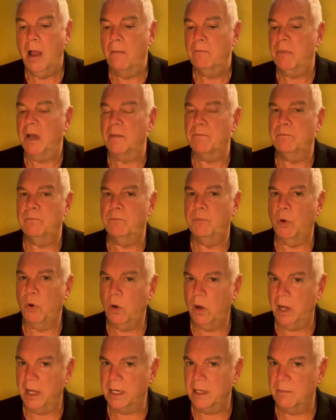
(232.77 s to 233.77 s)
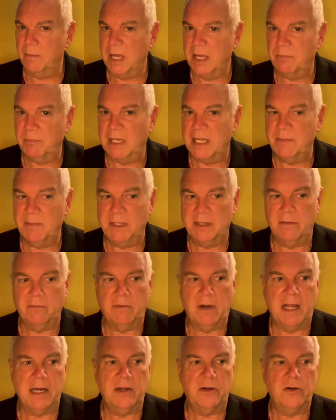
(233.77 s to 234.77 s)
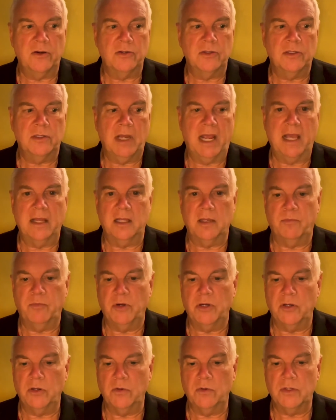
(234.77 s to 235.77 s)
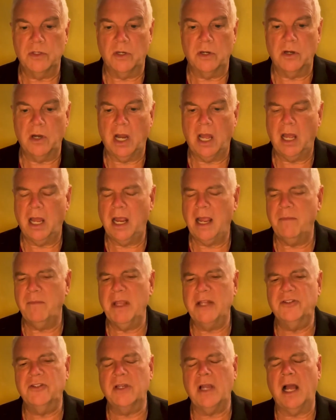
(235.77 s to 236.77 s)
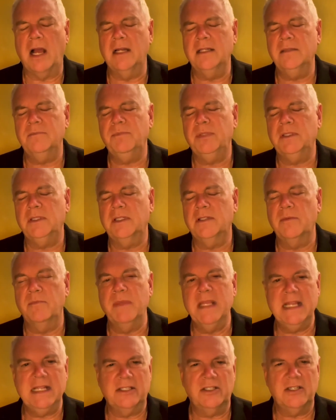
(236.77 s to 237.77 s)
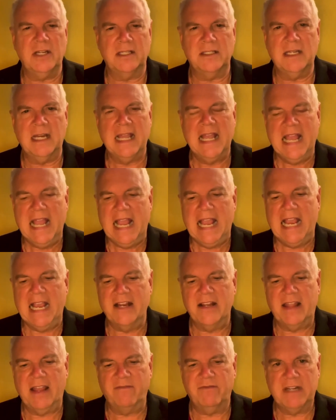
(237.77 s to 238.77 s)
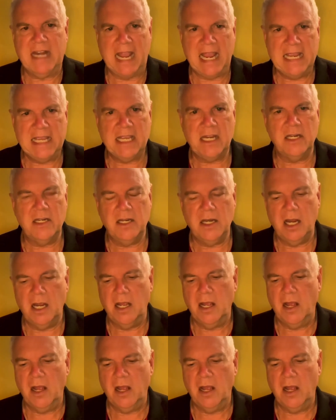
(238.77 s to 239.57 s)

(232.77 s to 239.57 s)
But boy, am I blaming the writers and the producer. To me, it's just... they've taken